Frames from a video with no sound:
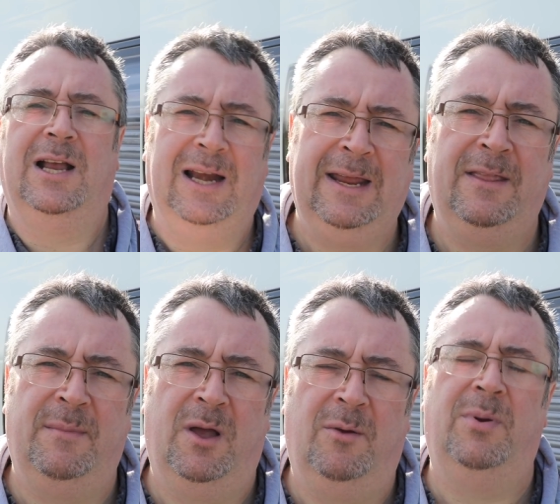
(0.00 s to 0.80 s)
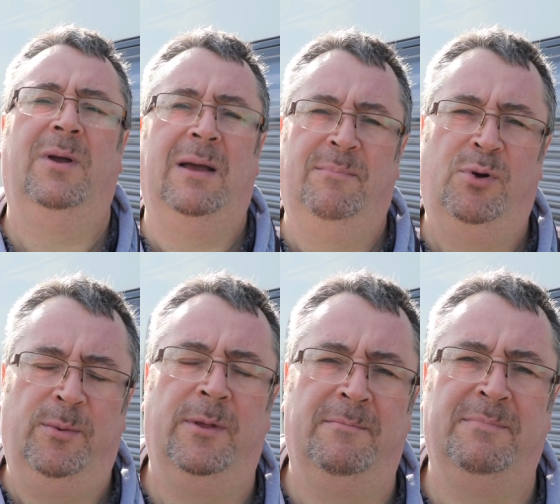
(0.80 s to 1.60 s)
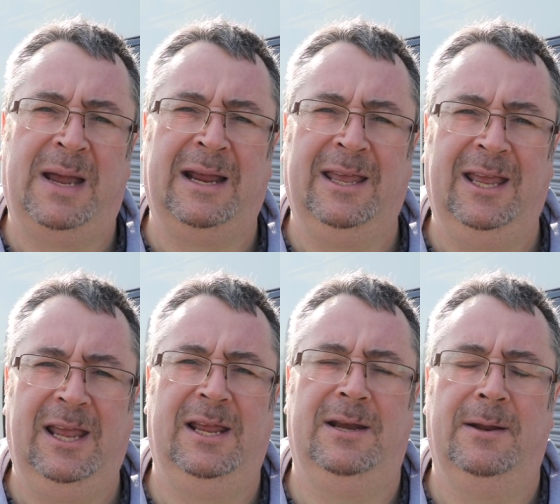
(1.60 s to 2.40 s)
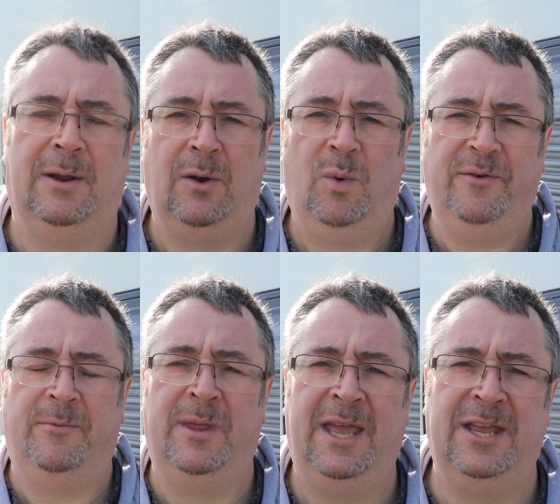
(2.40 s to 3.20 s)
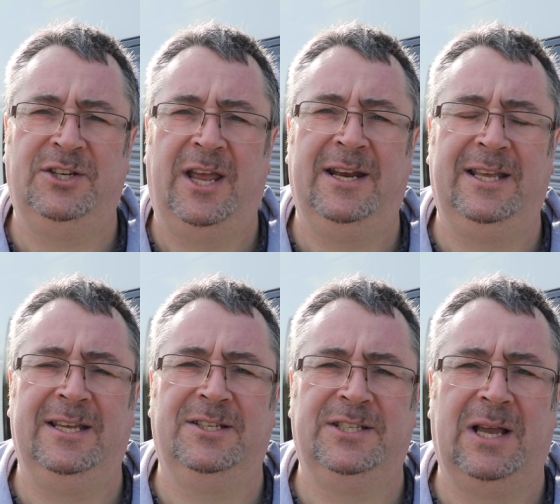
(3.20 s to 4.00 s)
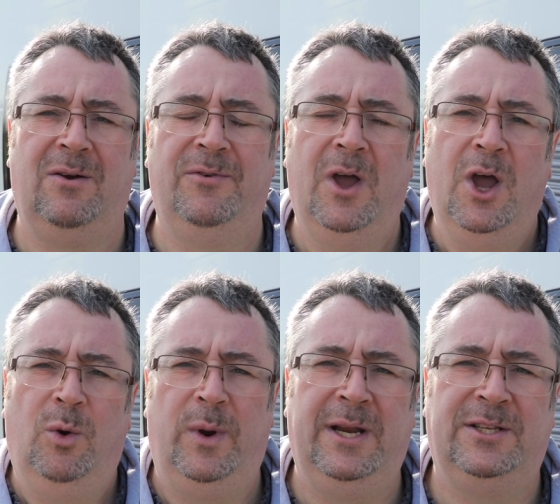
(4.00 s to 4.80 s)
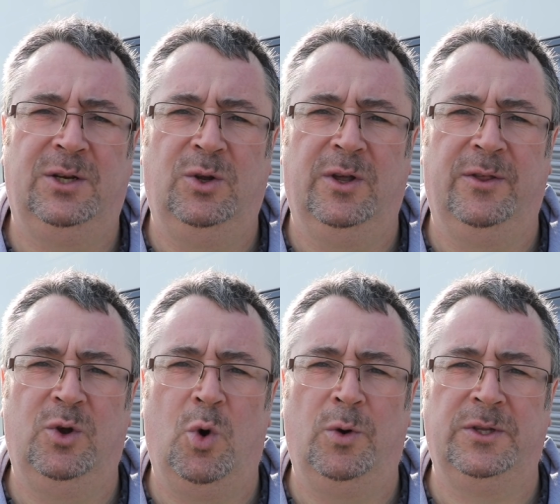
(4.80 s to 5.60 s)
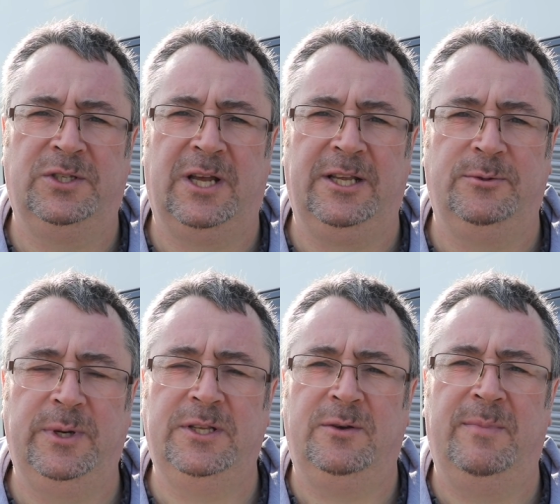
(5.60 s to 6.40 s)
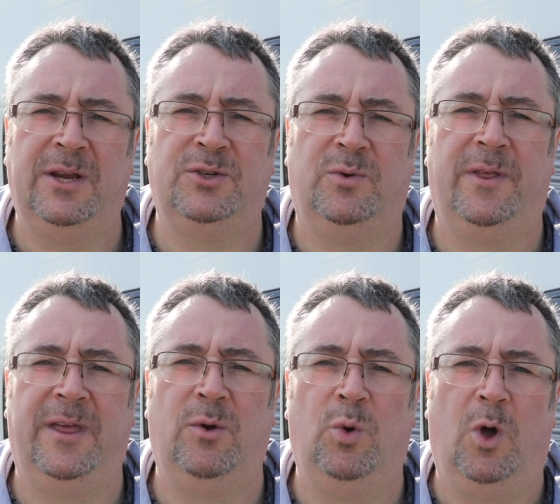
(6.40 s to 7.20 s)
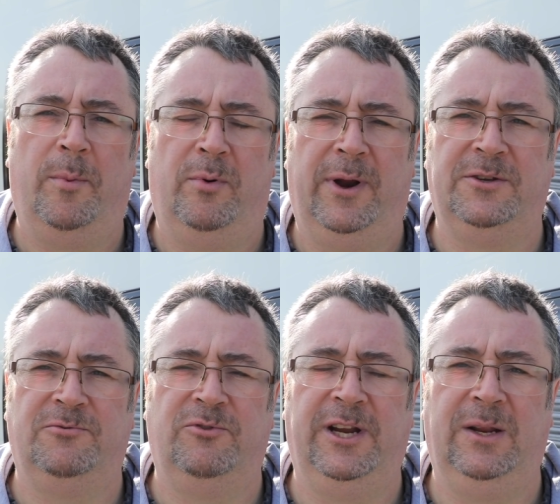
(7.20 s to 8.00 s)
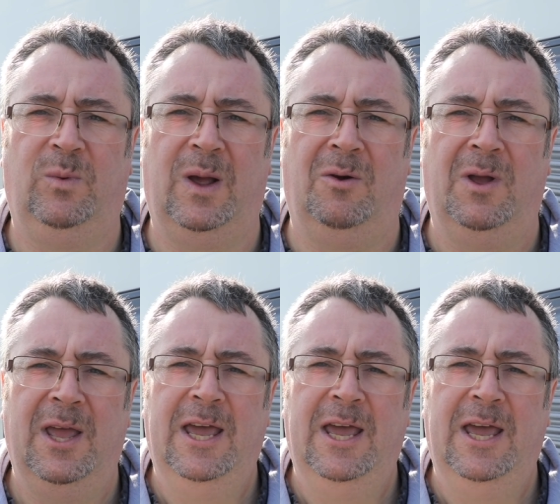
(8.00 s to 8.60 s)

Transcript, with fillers: clean them up and put them back in. Now away from the hitch head itself, we need to look at the corner steadies. We need to make sure that they all operate really well.